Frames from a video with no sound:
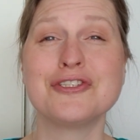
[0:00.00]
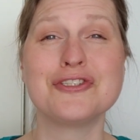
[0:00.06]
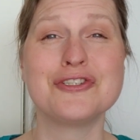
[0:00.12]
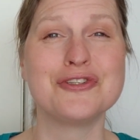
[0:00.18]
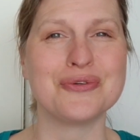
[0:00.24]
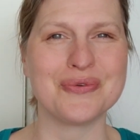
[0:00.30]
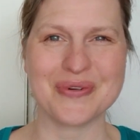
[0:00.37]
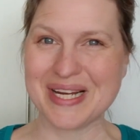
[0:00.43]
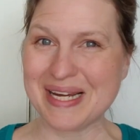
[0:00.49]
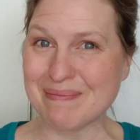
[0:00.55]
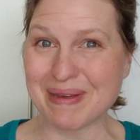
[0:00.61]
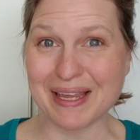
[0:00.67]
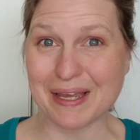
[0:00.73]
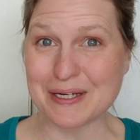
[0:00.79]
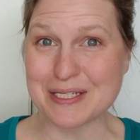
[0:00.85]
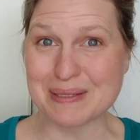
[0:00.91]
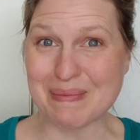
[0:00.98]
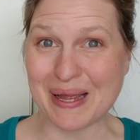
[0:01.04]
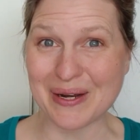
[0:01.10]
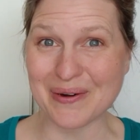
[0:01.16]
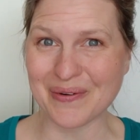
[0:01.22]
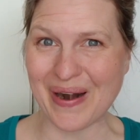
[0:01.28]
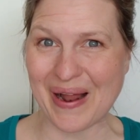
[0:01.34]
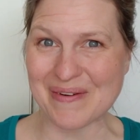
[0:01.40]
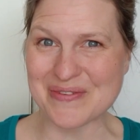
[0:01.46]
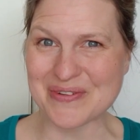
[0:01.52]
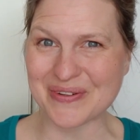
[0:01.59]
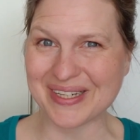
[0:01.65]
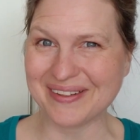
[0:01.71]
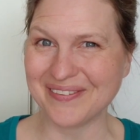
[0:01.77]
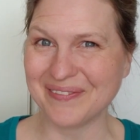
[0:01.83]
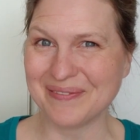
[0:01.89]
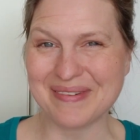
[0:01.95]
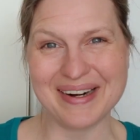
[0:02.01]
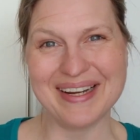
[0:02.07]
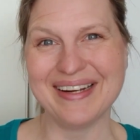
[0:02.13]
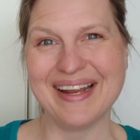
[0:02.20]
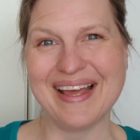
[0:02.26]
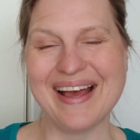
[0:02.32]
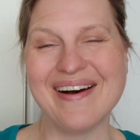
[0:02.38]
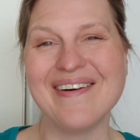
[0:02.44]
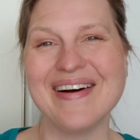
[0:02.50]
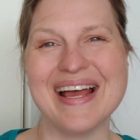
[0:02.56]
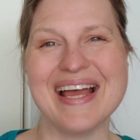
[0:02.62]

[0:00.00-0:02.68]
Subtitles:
streaming into my craft room right now,